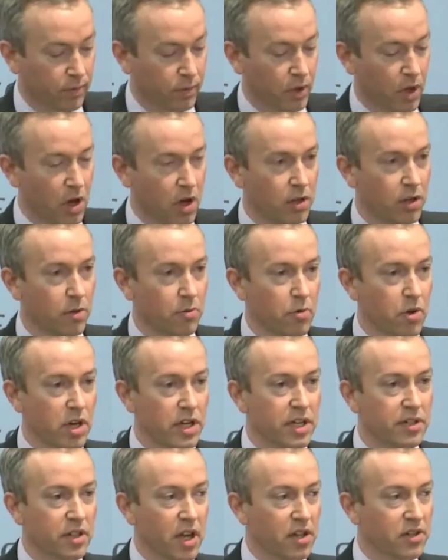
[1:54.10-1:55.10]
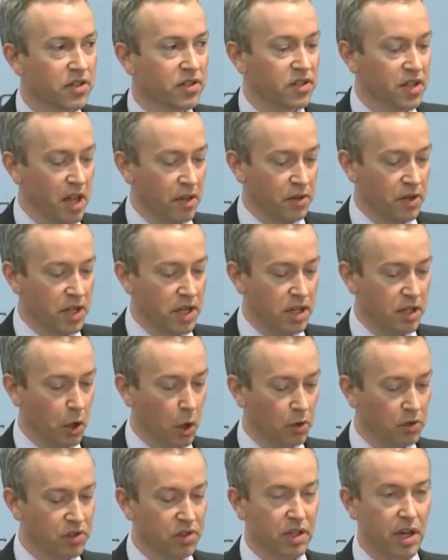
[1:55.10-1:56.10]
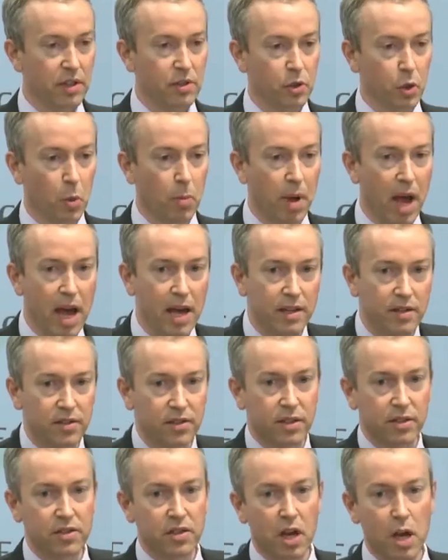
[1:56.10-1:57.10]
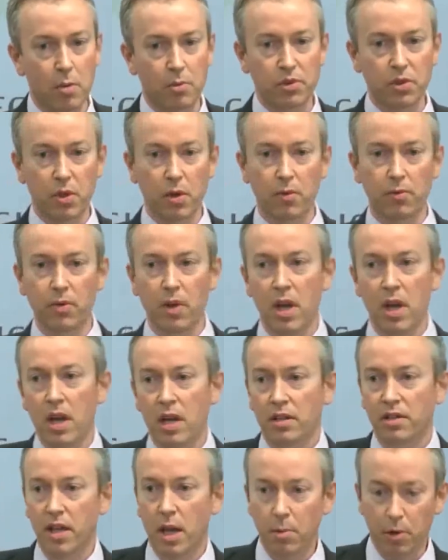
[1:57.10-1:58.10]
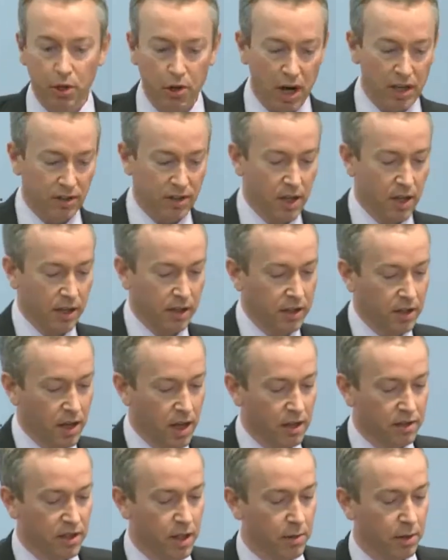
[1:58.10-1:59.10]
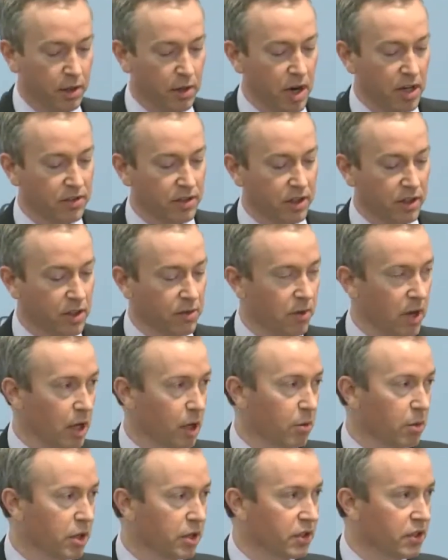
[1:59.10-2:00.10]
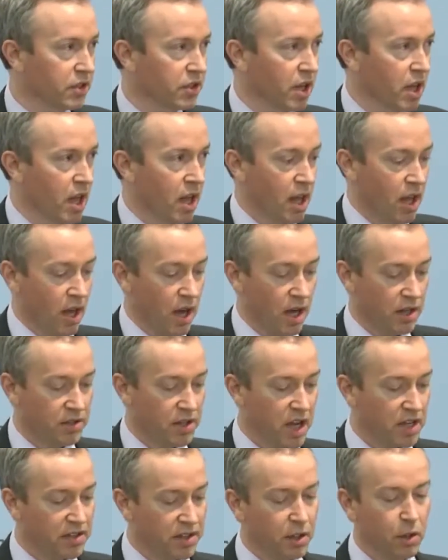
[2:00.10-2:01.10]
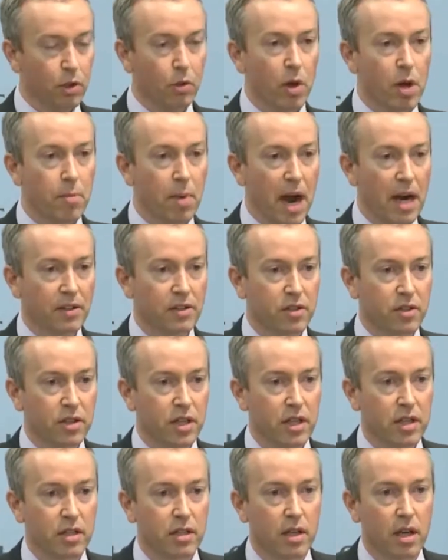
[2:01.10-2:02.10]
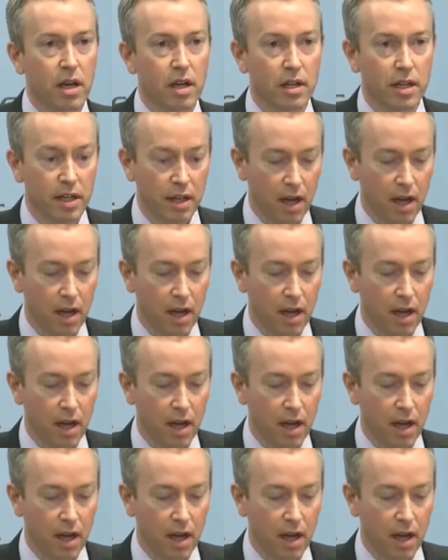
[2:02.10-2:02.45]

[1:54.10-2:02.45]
Ghana really does set the continental pace in terms of democratic development, dating all the way back to the early